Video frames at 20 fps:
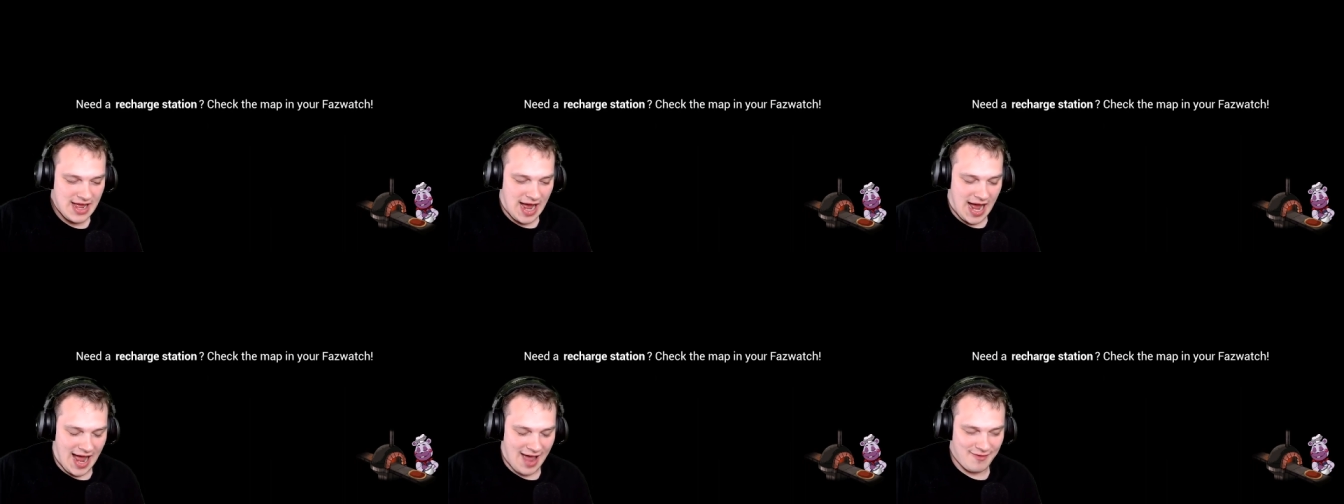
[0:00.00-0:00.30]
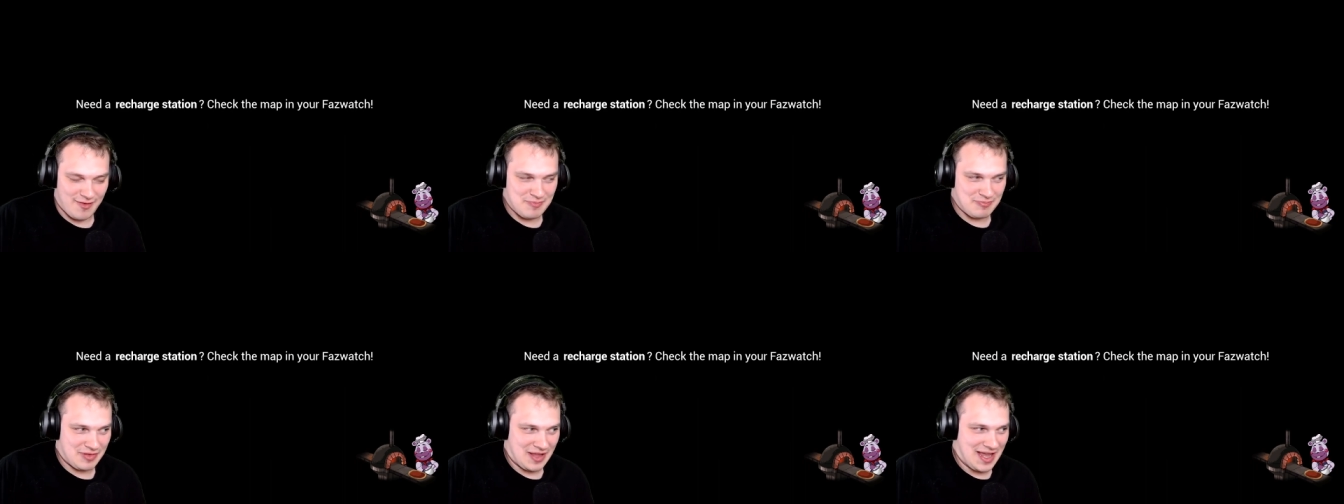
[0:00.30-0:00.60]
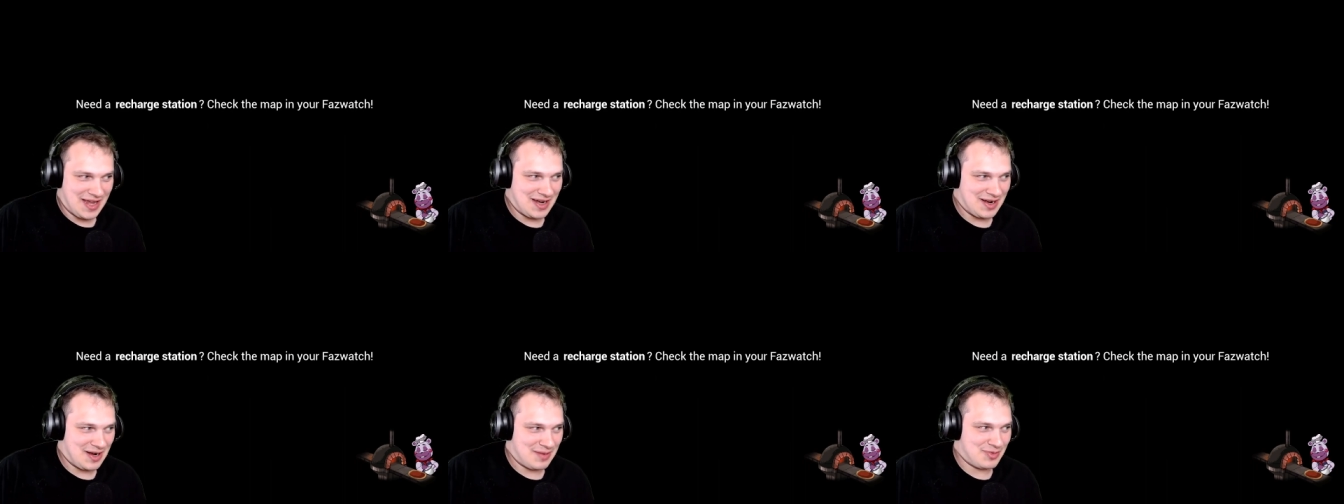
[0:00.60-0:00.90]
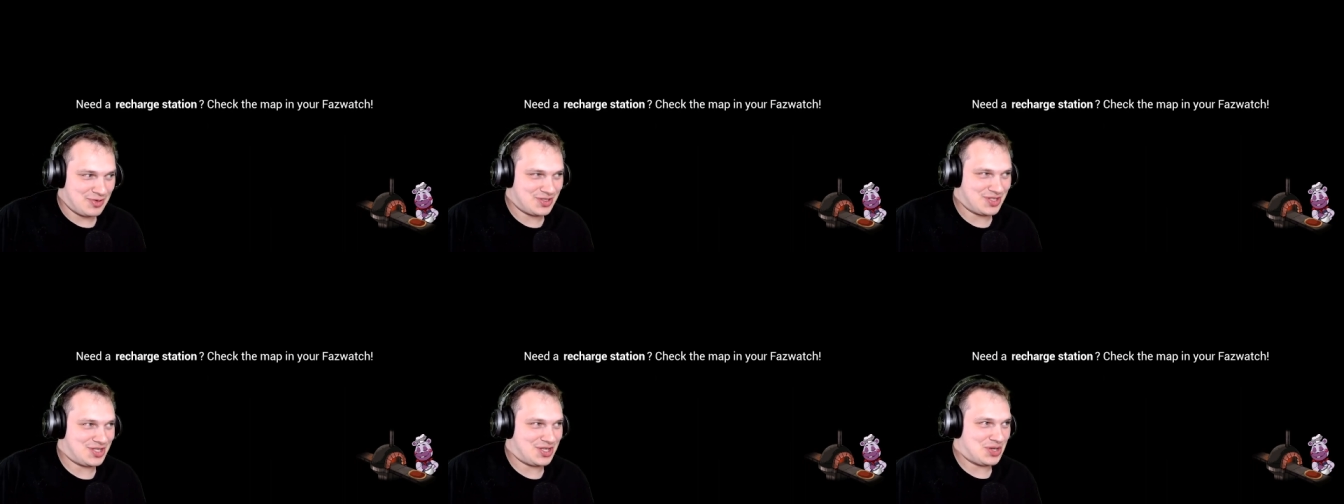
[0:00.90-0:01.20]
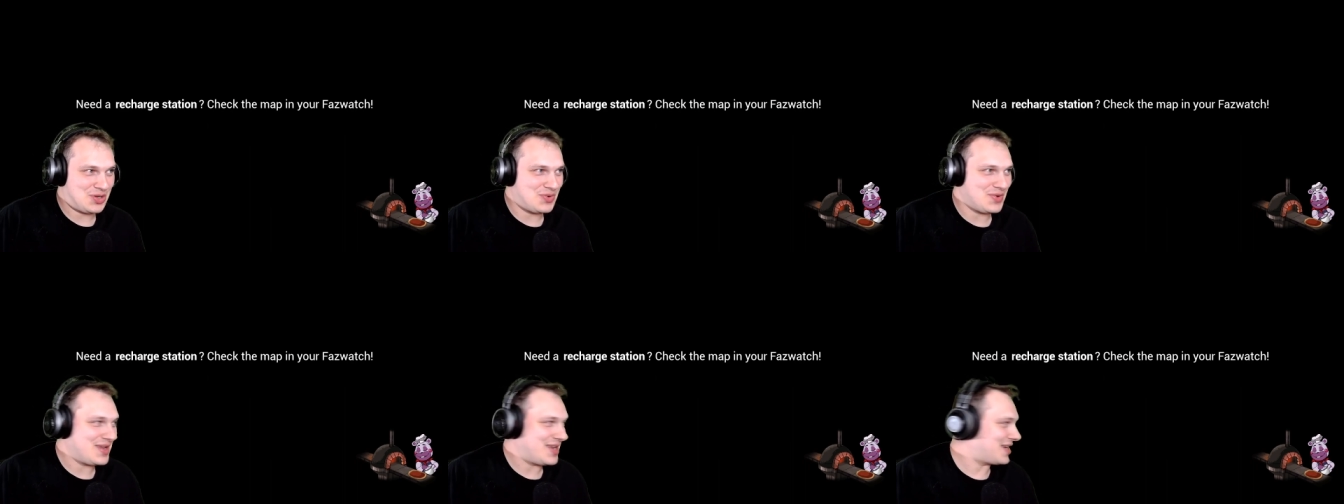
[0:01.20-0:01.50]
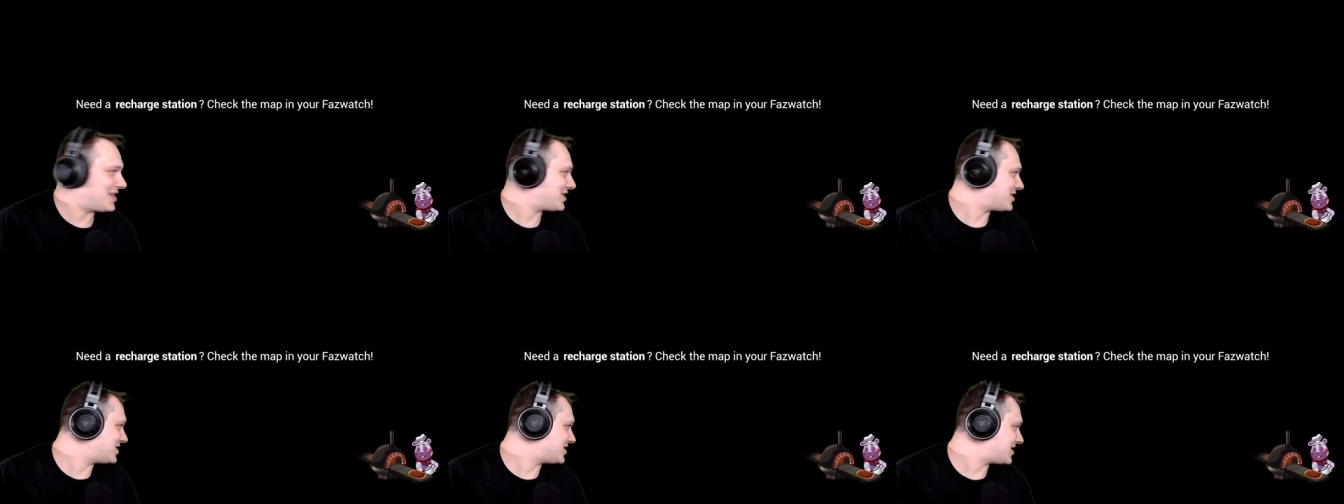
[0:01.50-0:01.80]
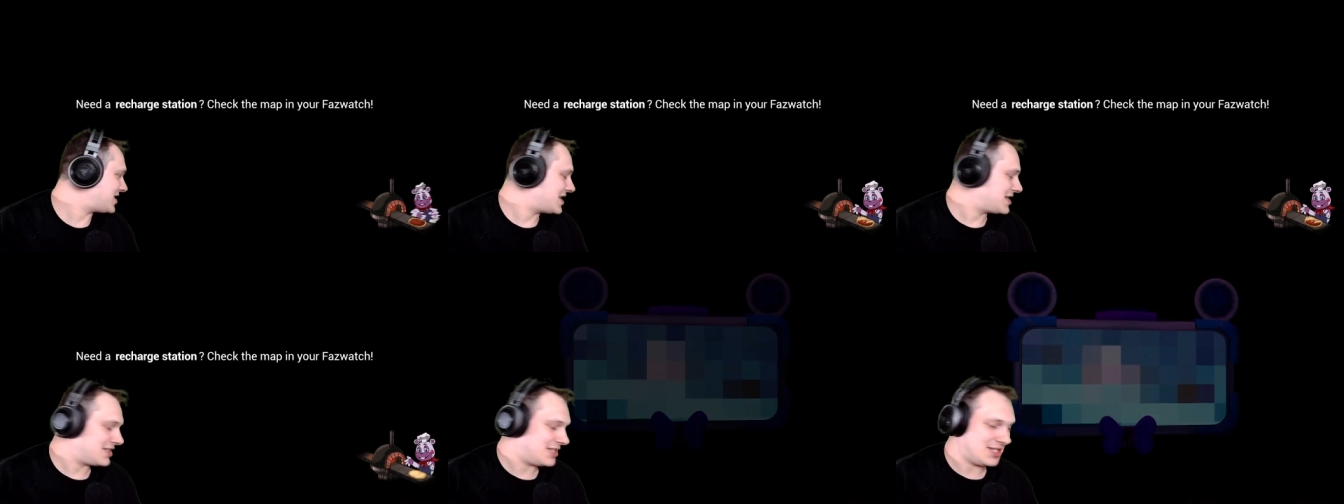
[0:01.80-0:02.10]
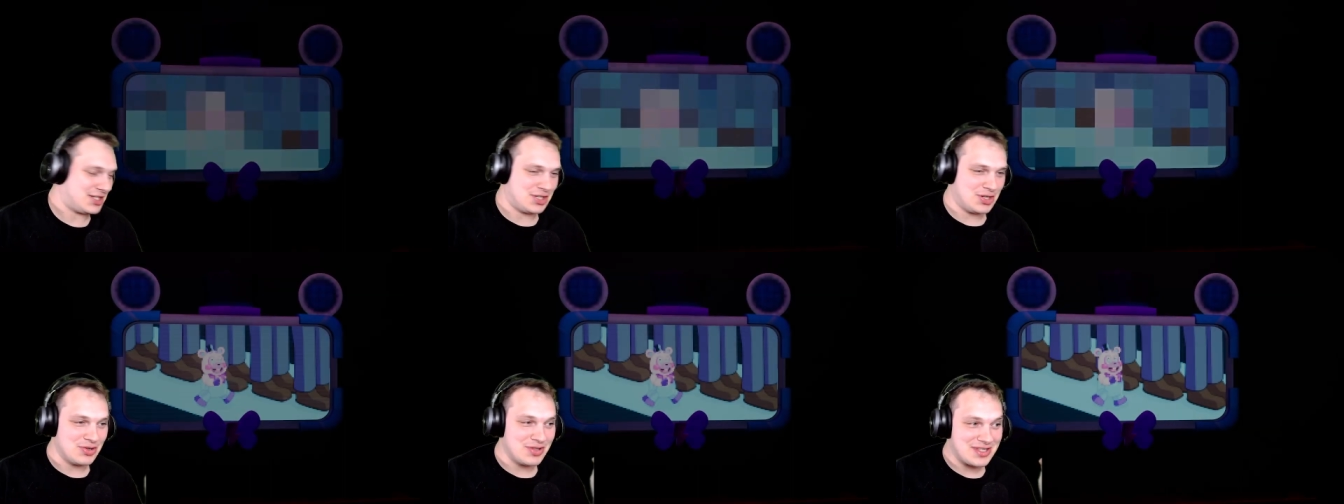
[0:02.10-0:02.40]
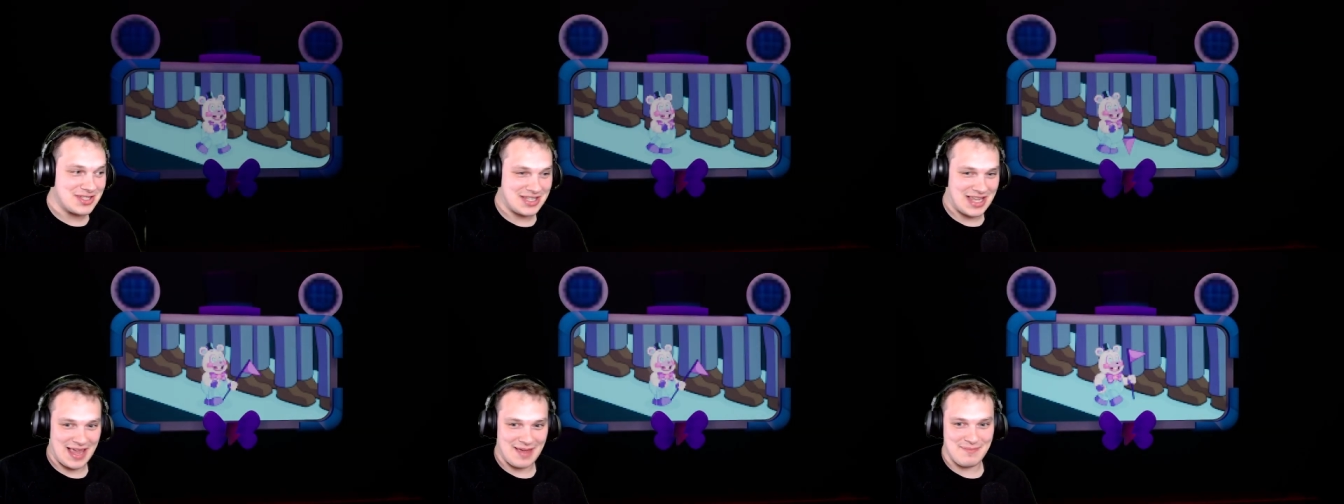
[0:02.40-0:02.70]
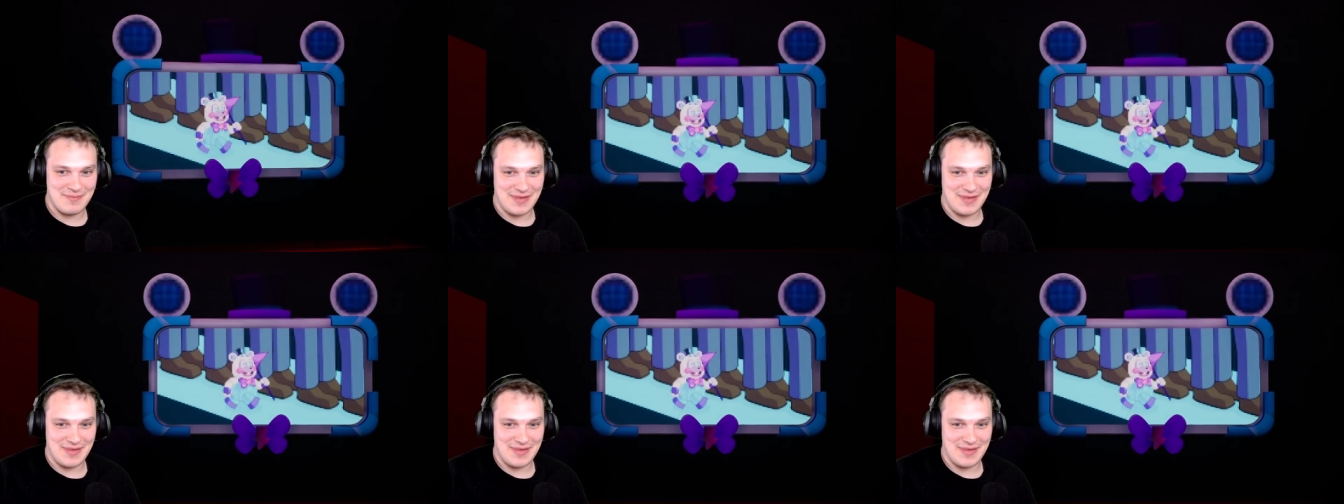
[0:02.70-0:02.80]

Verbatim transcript: I haven't played in almost two years. Did you know this game